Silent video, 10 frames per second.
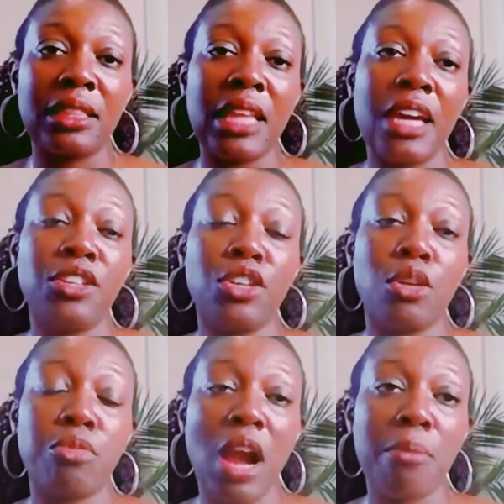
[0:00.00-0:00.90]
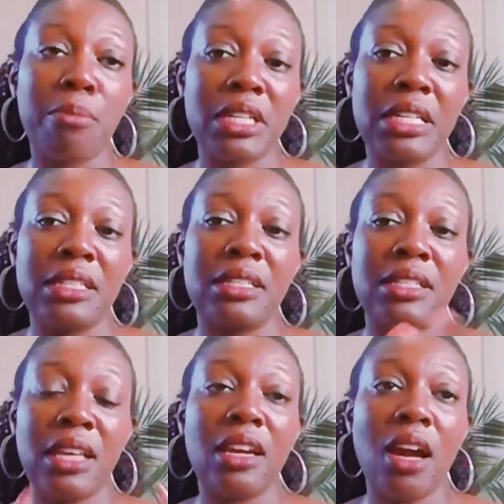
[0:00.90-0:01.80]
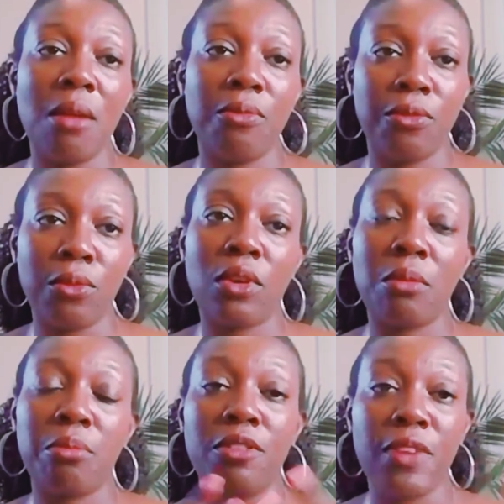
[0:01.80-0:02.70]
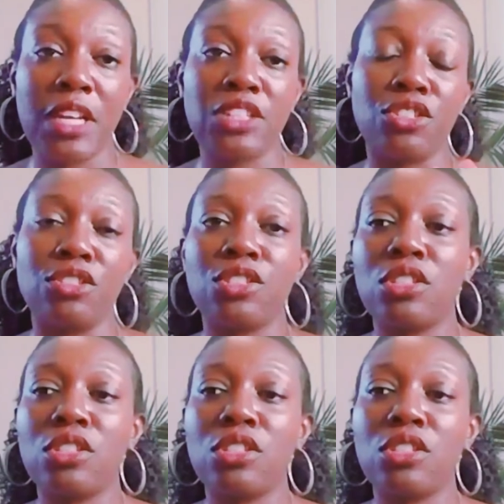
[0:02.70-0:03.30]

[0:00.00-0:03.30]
that your property is set up for professionals.